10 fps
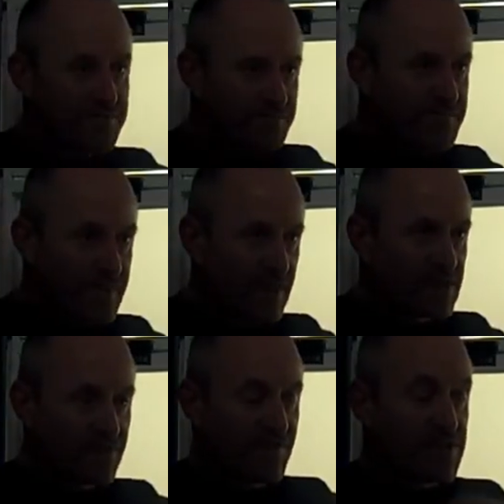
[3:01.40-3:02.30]
and
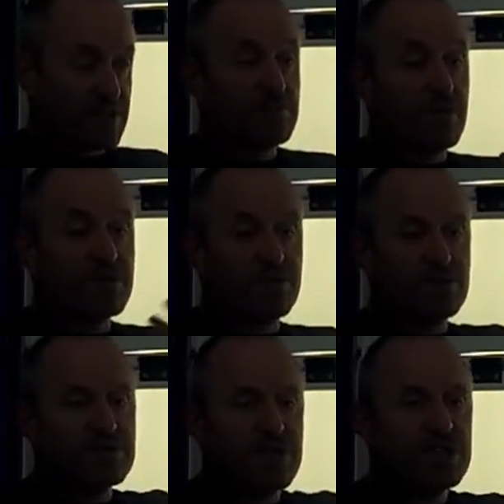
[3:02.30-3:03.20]
it's a fluorescent
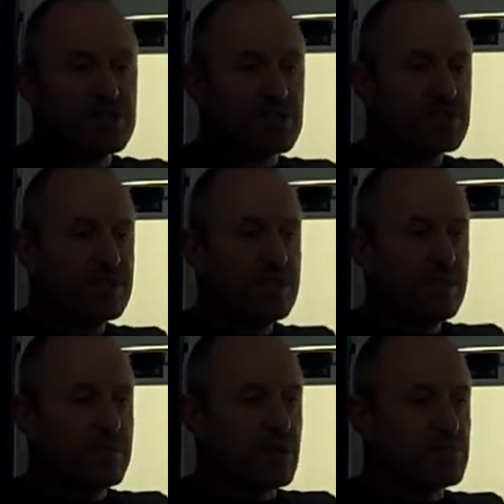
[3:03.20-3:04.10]
molecule that
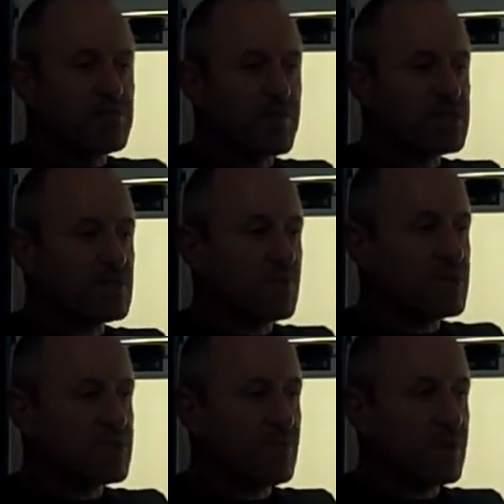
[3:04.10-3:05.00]
becomes fluorescent when
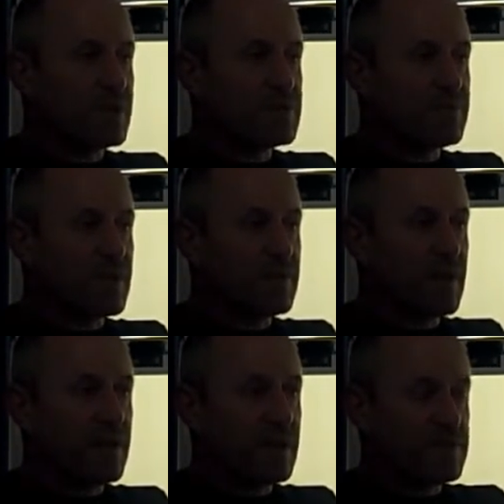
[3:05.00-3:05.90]
it
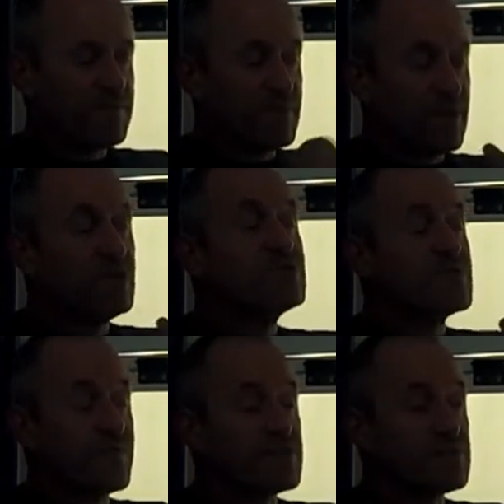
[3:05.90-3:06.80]

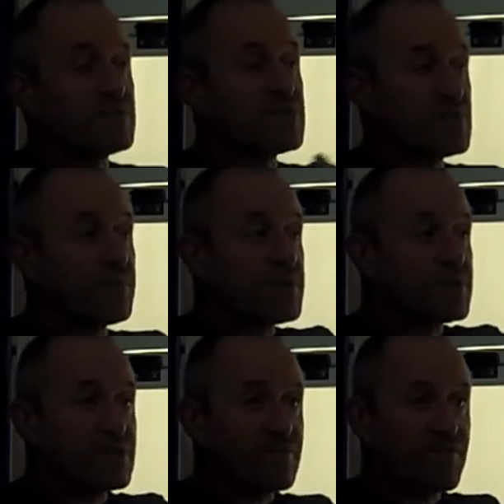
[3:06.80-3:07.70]
loses fluorescence when it's in the
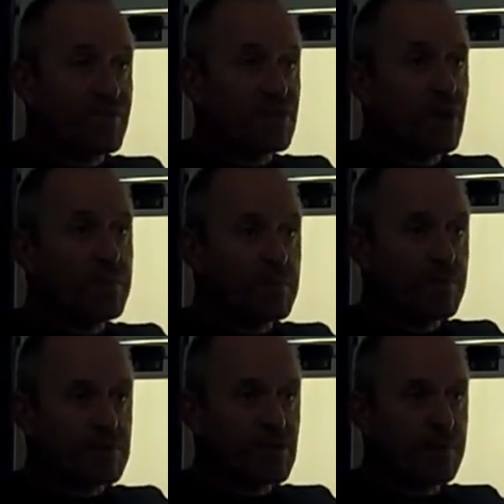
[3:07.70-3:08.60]
presence of free copper, but
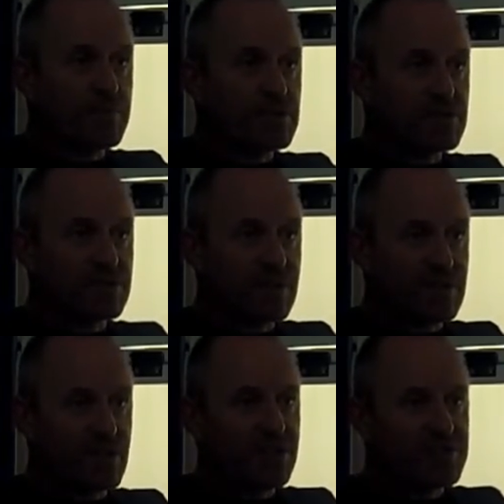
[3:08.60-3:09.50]
once copper is
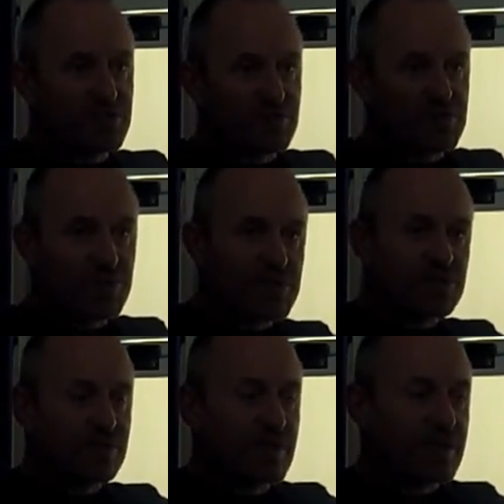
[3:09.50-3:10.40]
lost or
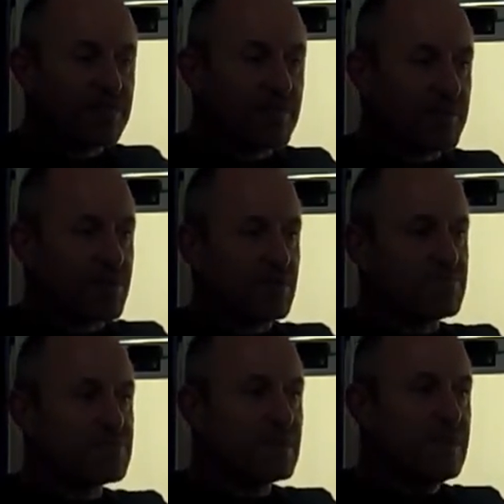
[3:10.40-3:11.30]
sequestered, then it
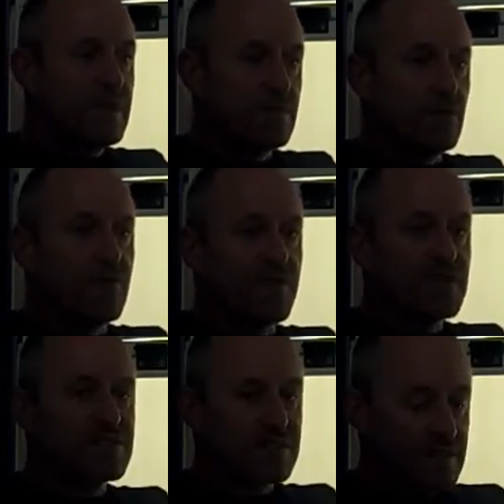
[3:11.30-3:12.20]
becomes more
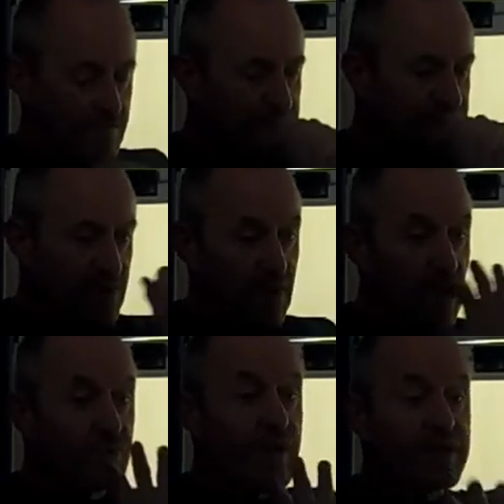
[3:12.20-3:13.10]
fluorescent. So you
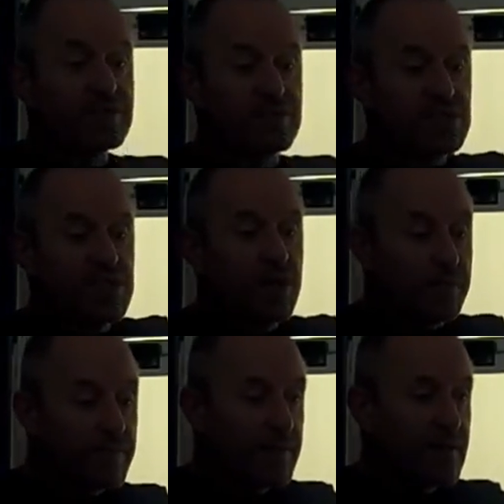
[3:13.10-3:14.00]
load that into the
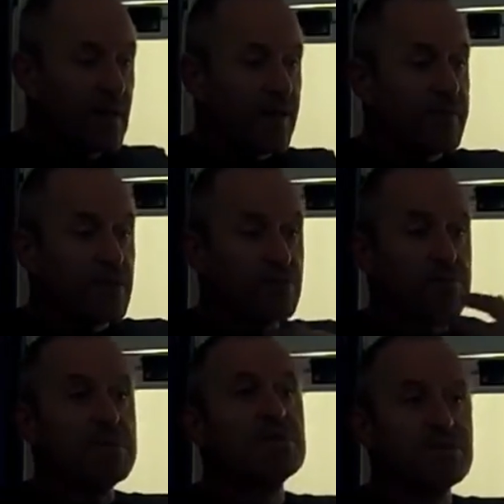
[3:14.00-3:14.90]
cell, and then you
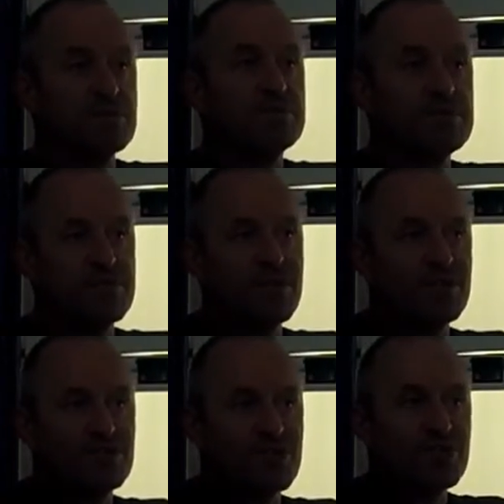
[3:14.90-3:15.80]
administer the
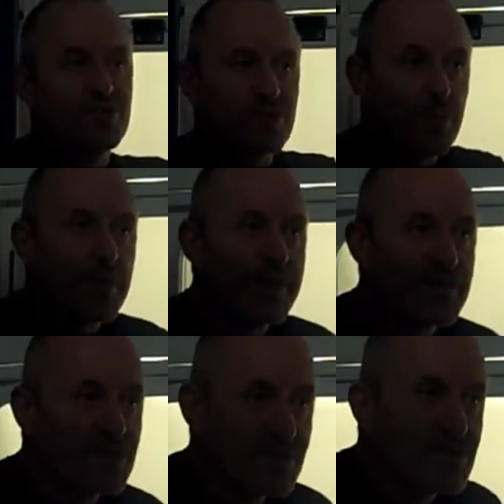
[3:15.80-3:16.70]
particular drug or compound
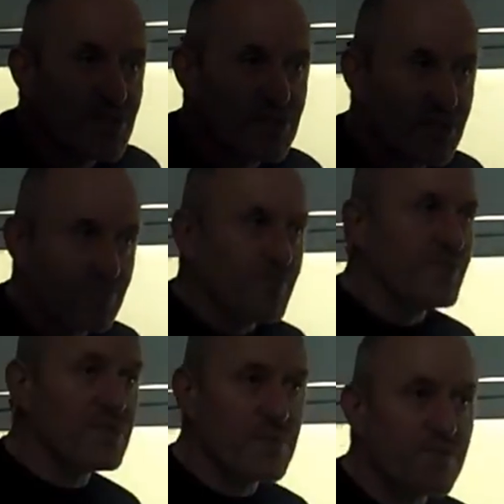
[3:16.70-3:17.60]
that you're interested in,
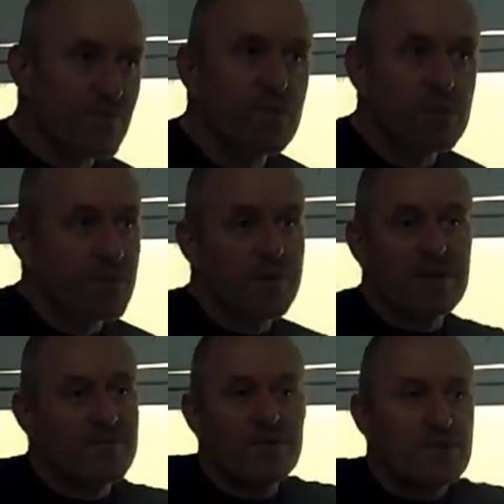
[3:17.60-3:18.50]
whether it's metformin or
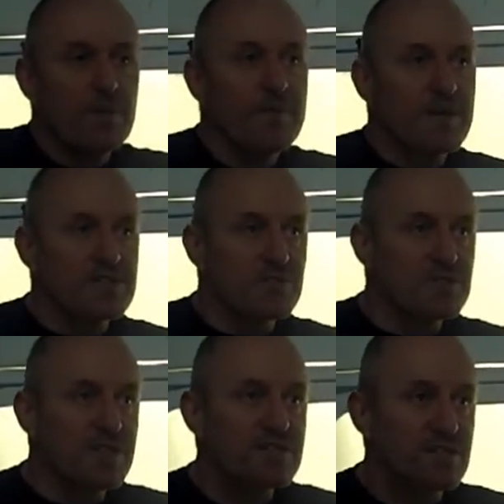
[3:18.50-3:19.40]
any of the other compounds that we
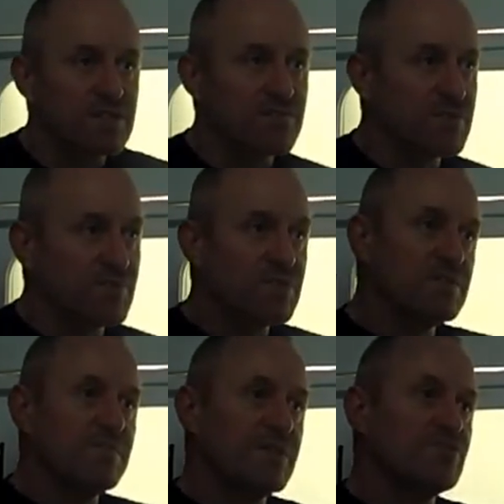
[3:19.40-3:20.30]
tested. Some of them were
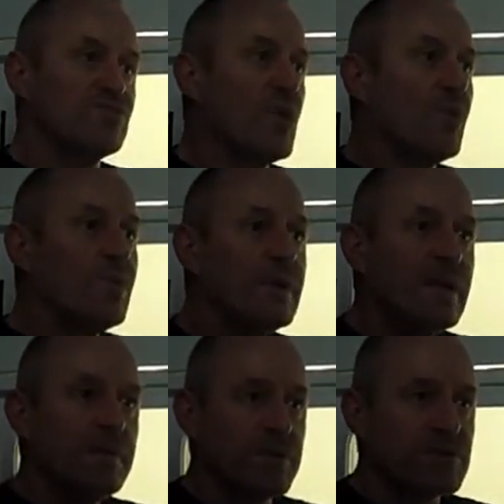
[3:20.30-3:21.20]
simply
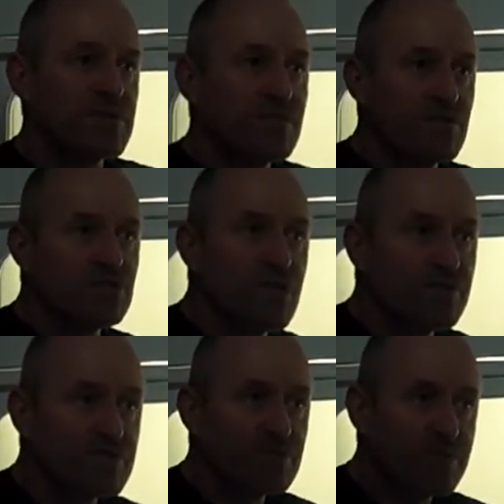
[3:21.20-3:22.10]
positive
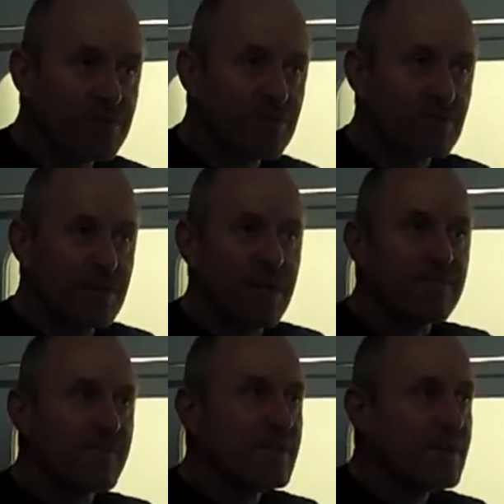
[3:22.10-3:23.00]
controls that we knew would
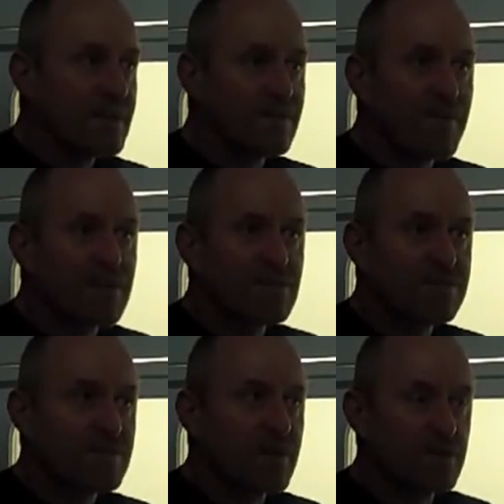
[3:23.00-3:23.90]
have an effect
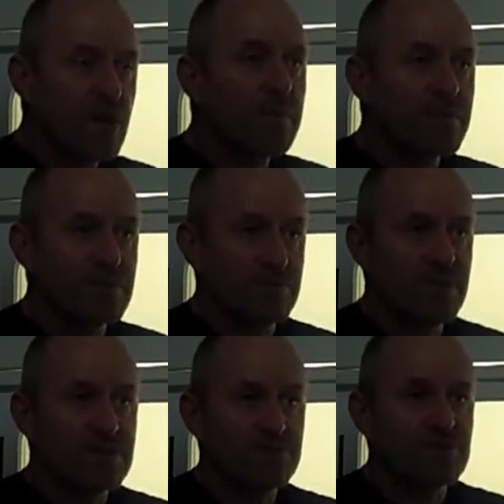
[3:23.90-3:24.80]
on copper. So we
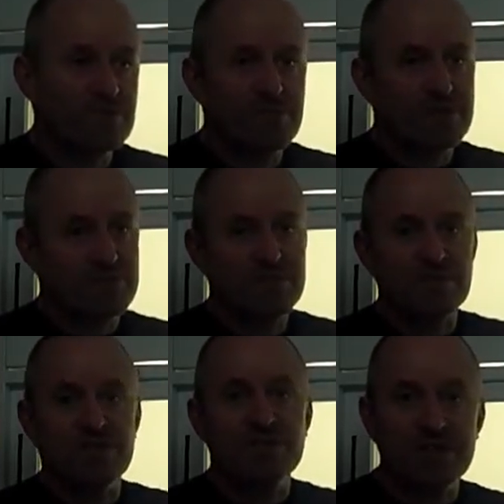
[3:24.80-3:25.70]
had to put some positive
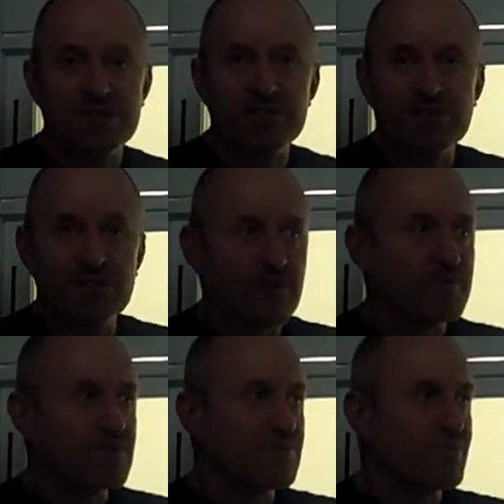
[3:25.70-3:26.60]
controls actually
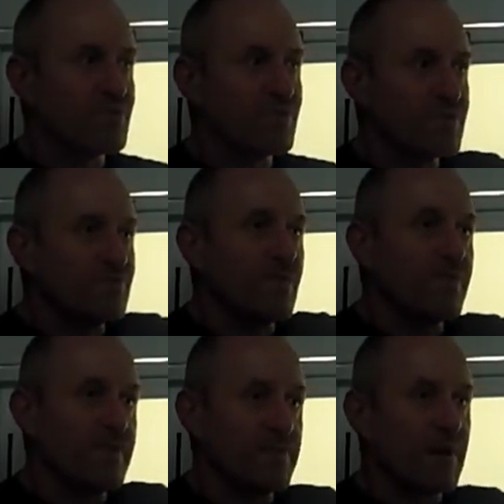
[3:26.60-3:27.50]
to prove that what
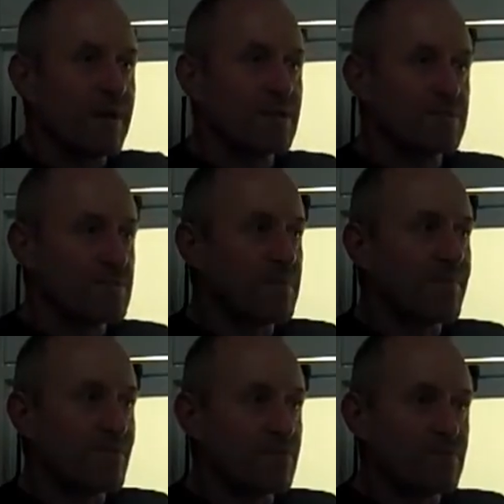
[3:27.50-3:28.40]
the mechanism that
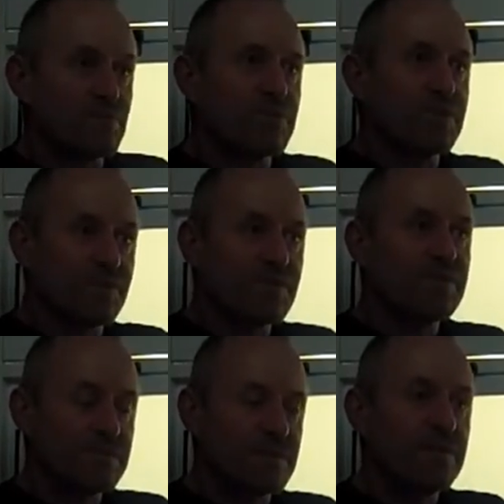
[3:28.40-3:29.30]
metformin was working
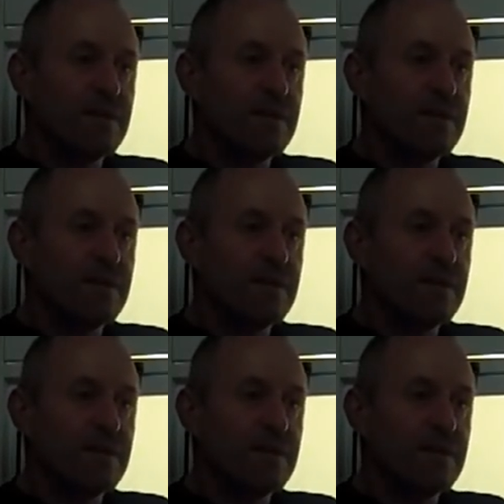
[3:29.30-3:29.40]
through. So